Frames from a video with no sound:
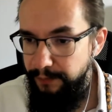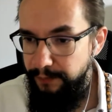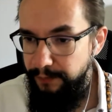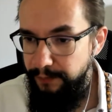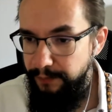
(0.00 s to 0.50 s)
For
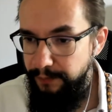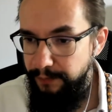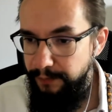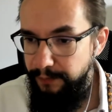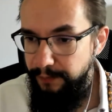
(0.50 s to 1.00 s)
those of you
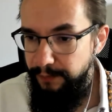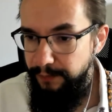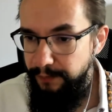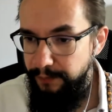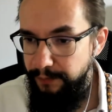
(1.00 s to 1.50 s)
who are here, for
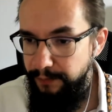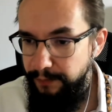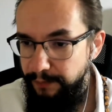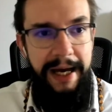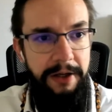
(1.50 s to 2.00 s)
those of you
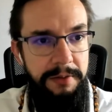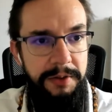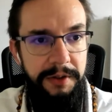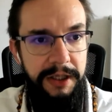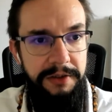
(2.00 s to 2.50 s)
who can
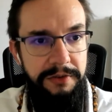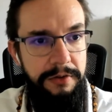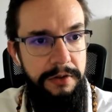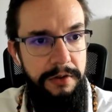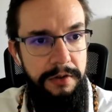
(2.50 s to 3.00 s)
communicate,
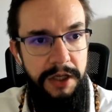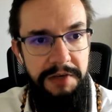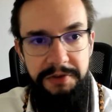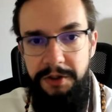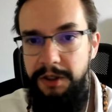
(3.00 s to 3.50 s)

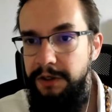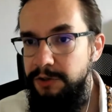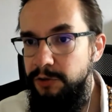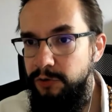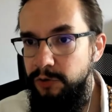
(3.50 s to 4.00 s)
if you're here on
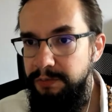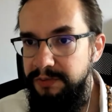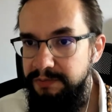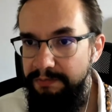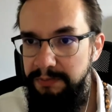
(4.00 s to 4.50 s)

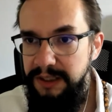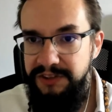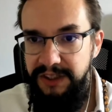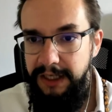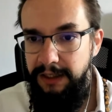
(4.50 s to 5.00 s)
YouTube,
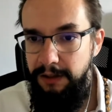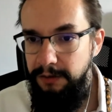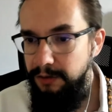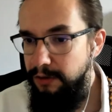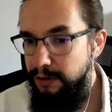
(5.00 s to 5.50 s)
please say
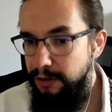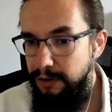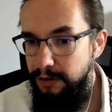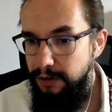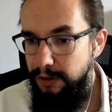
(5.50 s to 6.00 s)
hello.
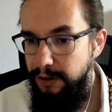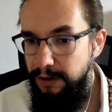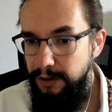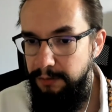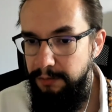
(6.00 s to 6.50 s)

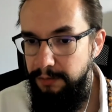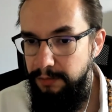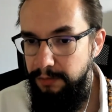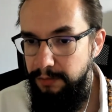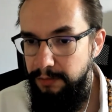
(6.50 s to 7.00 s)

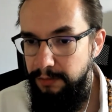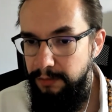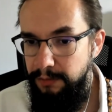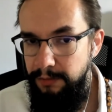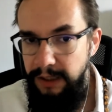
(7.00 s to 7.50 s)

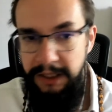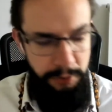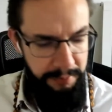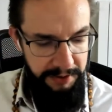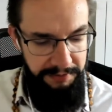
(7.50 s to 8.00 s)
I
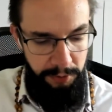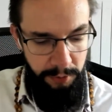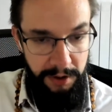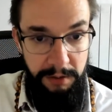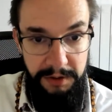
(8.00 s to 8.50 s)
do believe
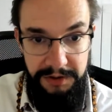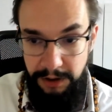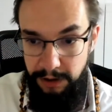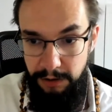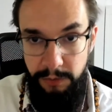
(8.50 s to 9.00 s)
YouTube comments
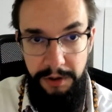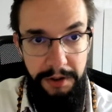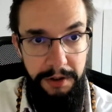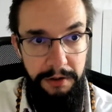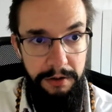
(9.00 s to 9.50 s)
are
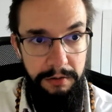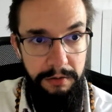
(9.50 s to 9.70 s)
working.